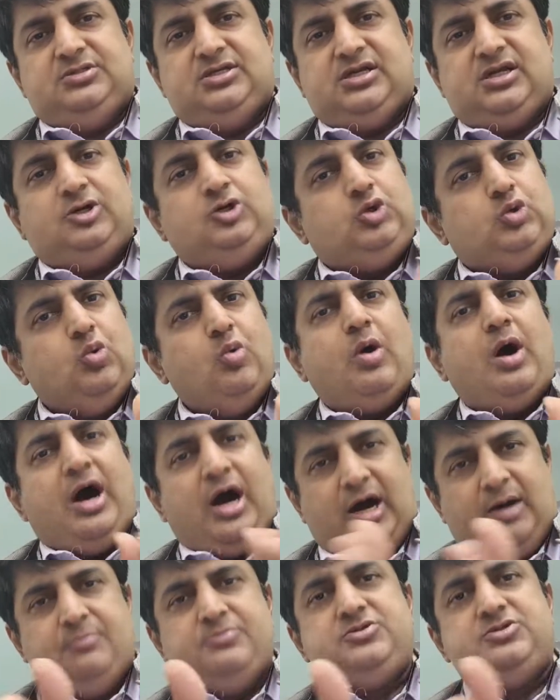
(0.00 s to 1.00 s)
There are two
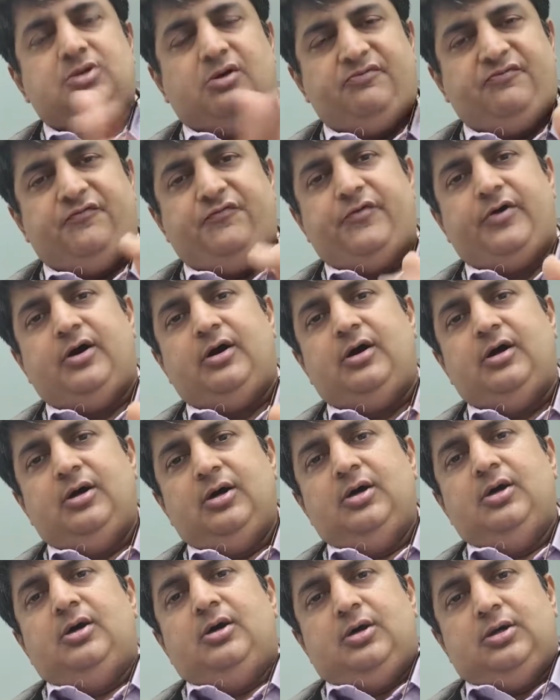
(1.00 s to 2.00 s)
arms of
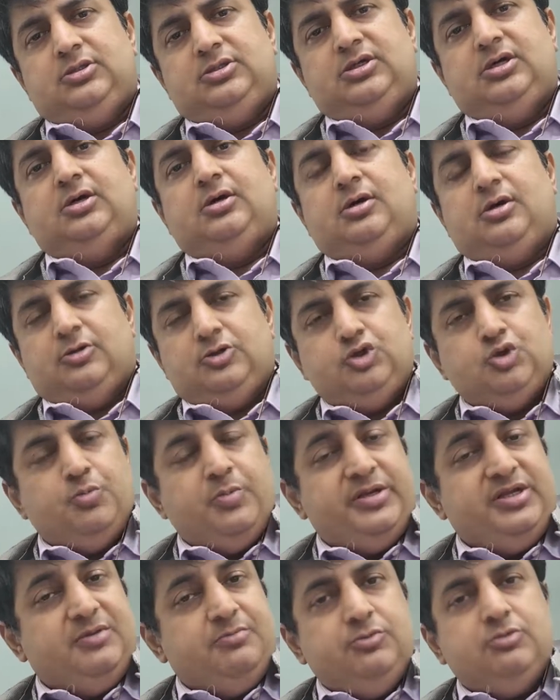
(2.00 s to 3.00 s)
the
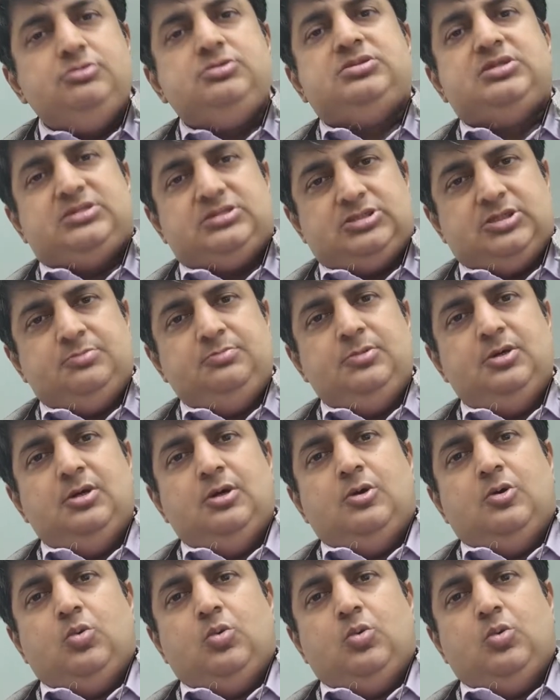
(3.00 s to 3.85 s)
human immune system.